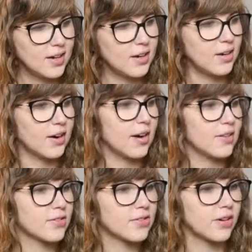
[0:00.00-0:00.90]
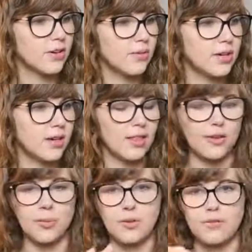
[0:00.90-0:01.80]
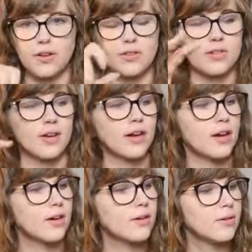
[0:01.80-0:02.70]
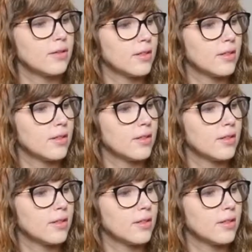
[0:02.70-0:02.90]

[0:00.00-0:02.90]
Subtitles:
Okay, so we did a little bit of Raschiato.